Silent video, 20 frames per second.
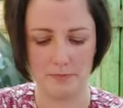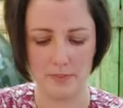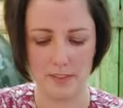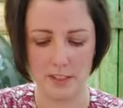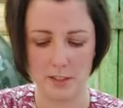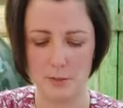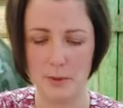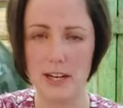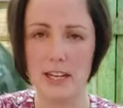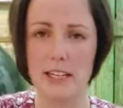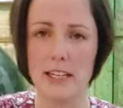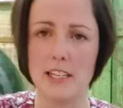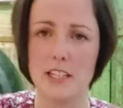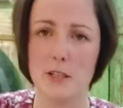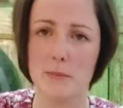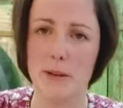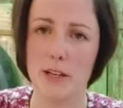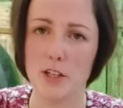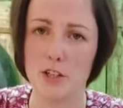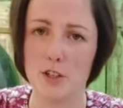This is where you need
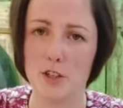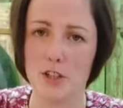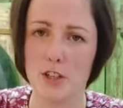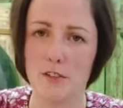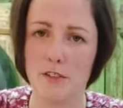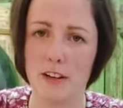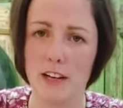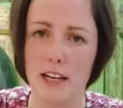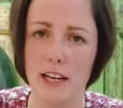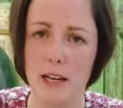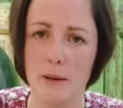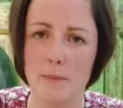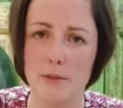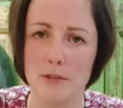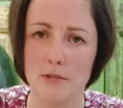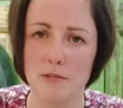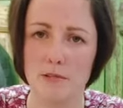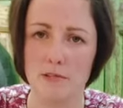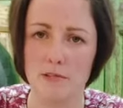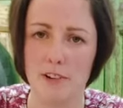to make sure you've clipped
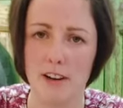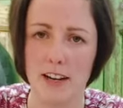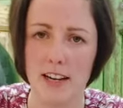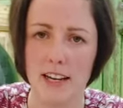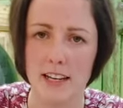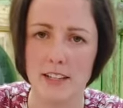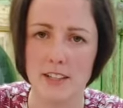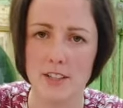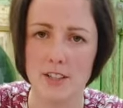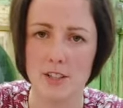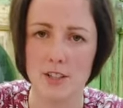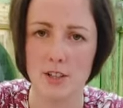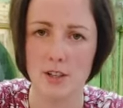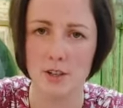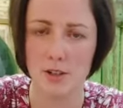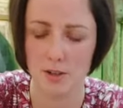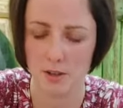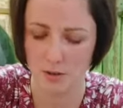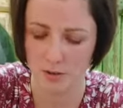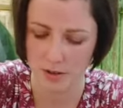right
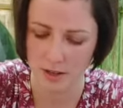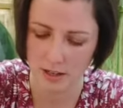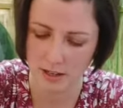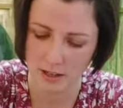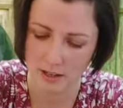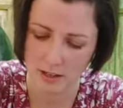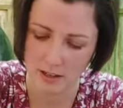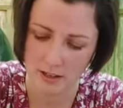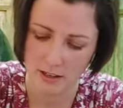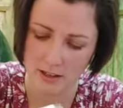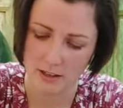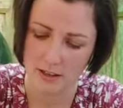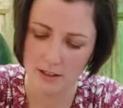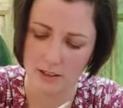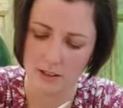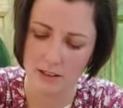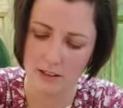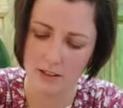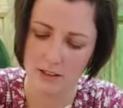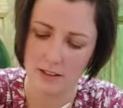to
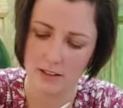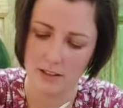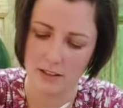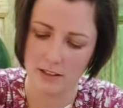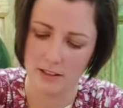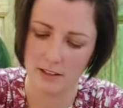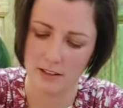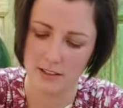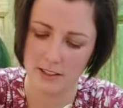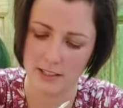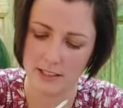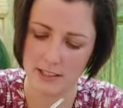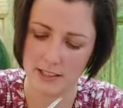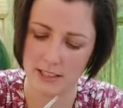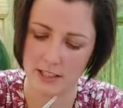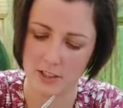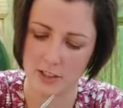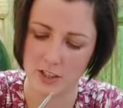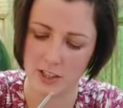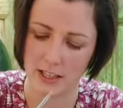the
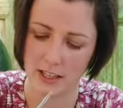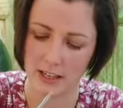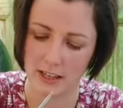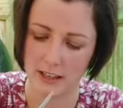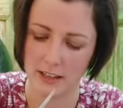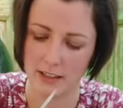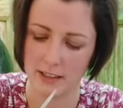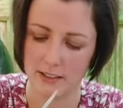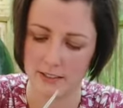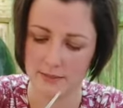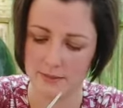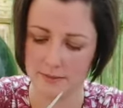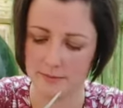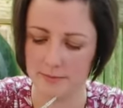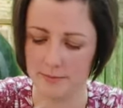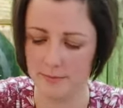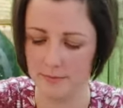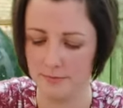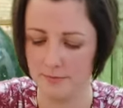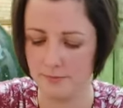stitching,
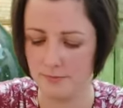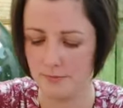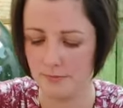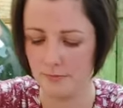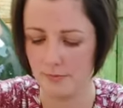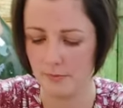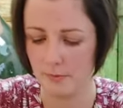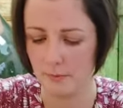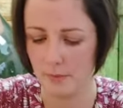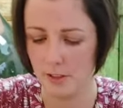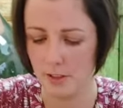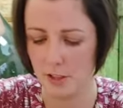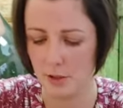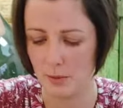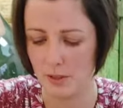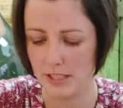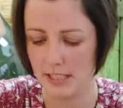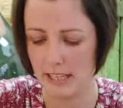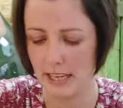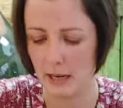because
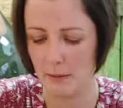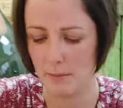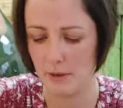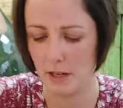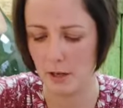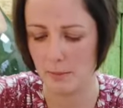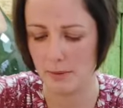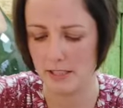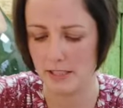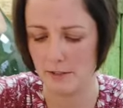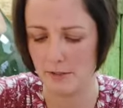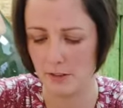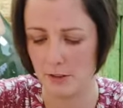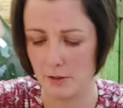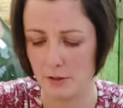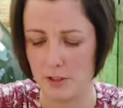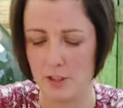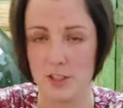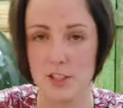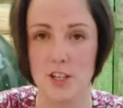otherwise it can be a little bit
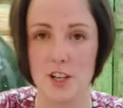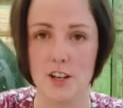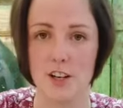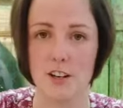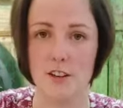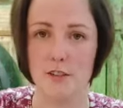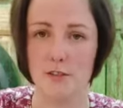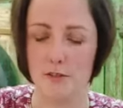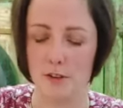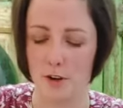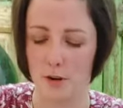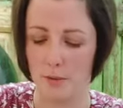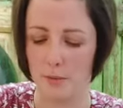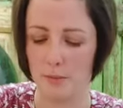difficult to turn it through.